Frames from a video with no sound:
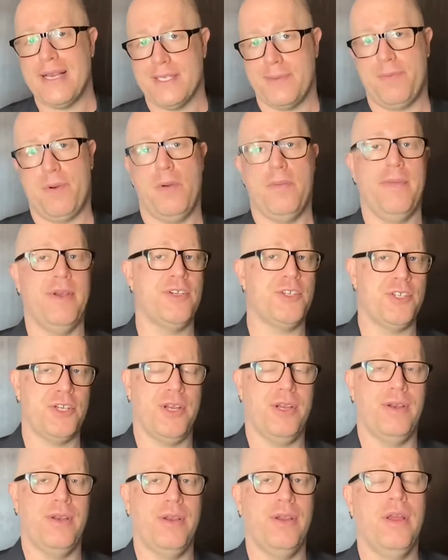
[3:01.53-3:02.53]

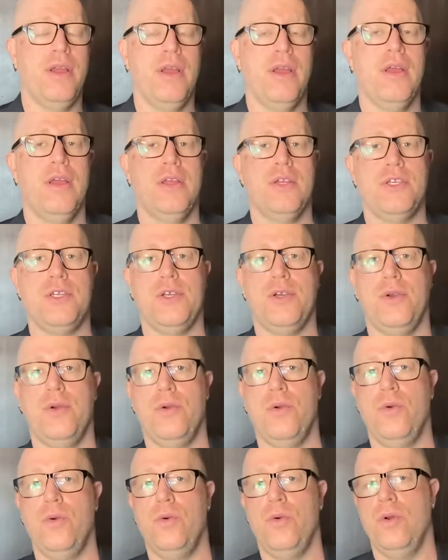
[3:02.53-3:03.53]
permission
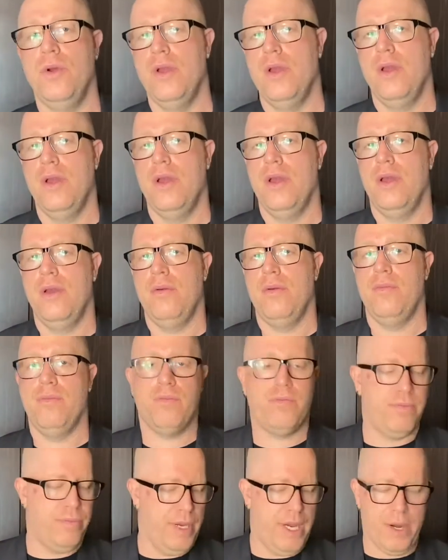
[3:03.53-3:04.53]
to
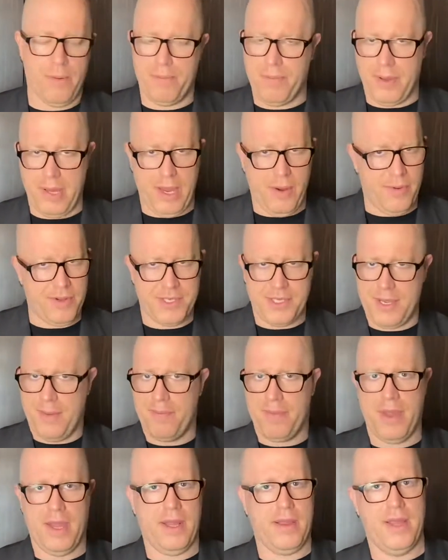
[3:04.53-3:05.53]
play with
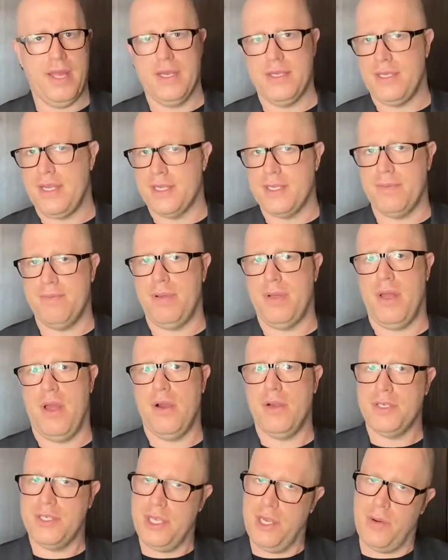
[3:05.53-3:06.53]
something that doesn't
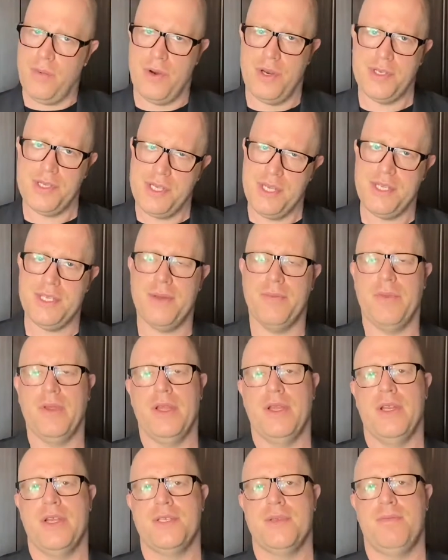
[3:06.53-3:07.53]
belong to you or to see something
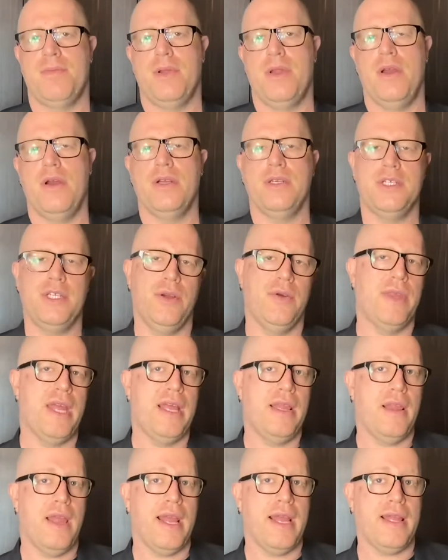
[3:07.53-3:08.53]
that doesn't belong to you, they
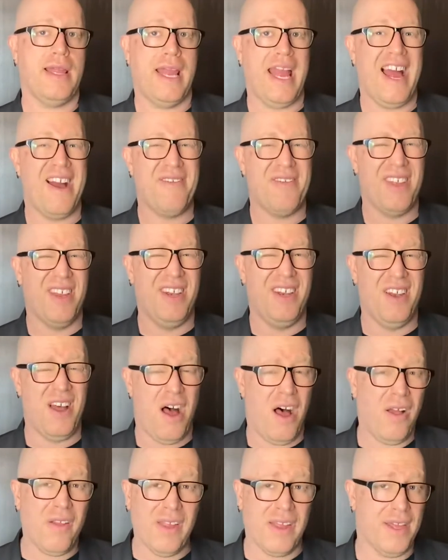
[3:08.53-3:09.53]
likely have the
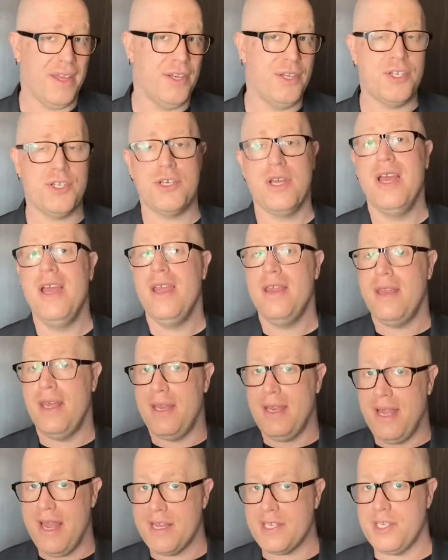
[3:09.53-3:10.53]
knowledge that
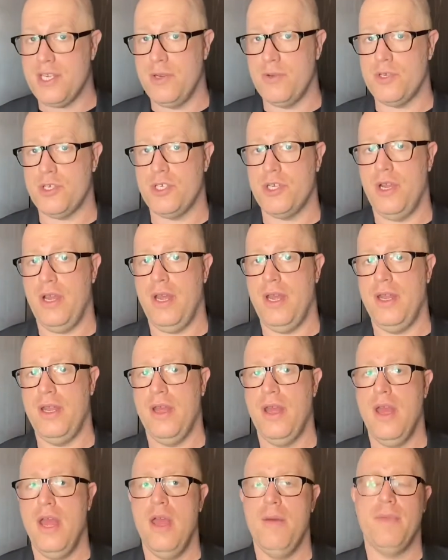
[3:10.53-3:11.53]
yes, you should,
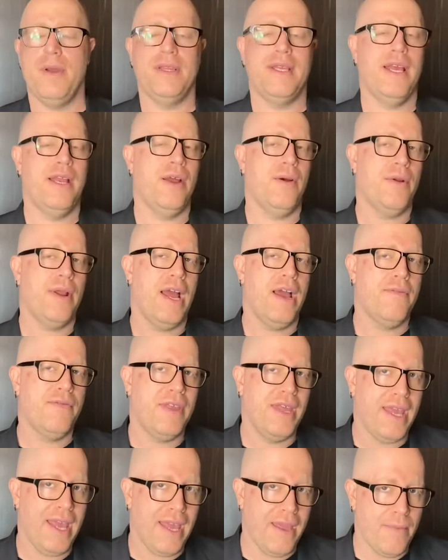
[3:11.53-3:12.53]
but they don't have
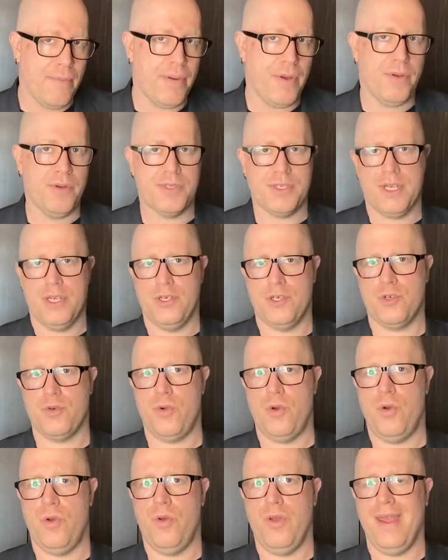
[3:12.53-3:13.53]
the impulse
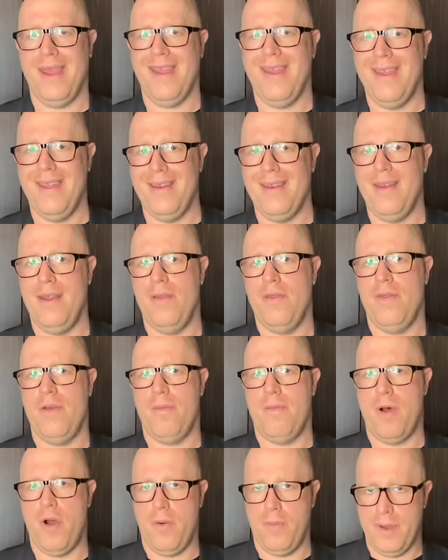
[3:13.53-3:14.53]
control in the
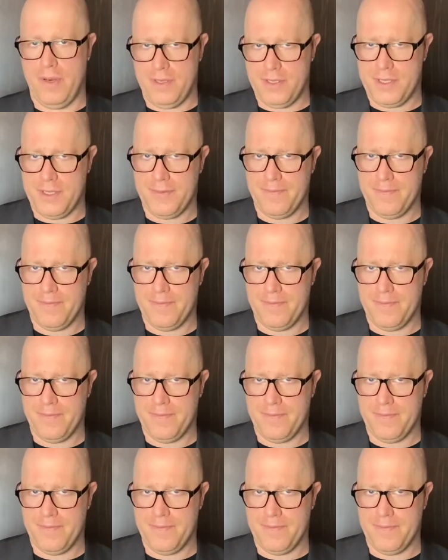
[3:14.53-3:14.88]
moment.